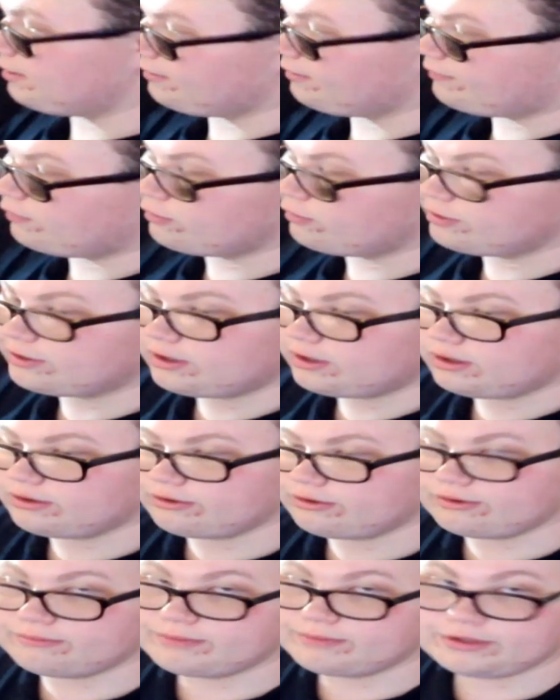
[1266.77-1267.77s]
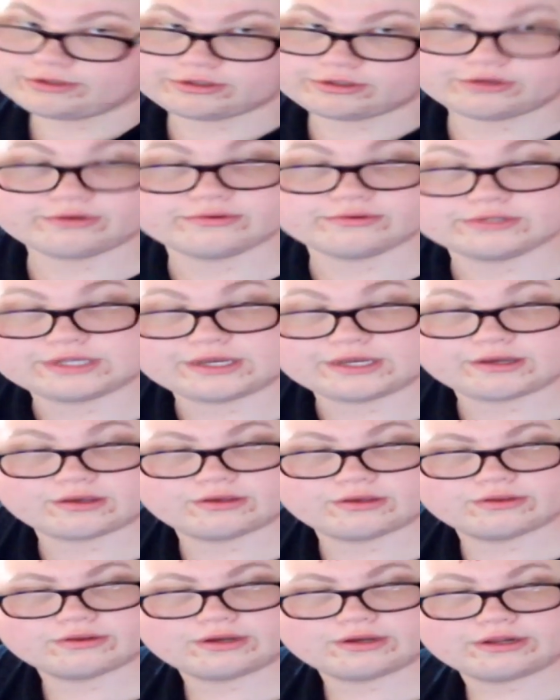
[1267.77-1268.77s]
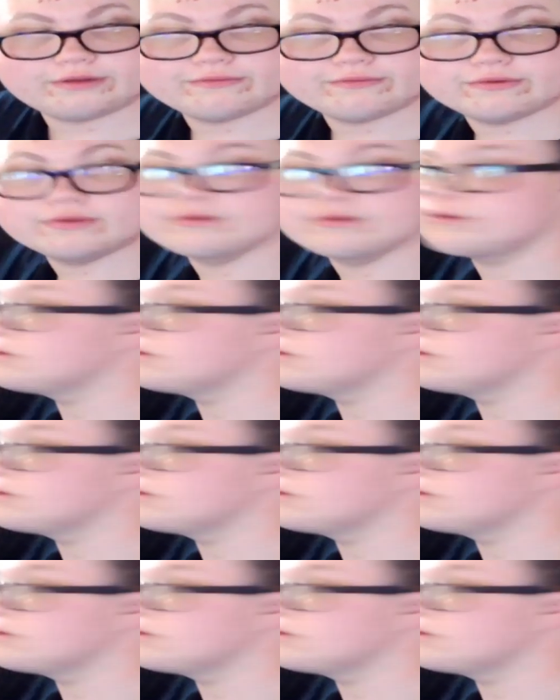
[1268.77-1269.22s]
the $40 build your own deck kind of a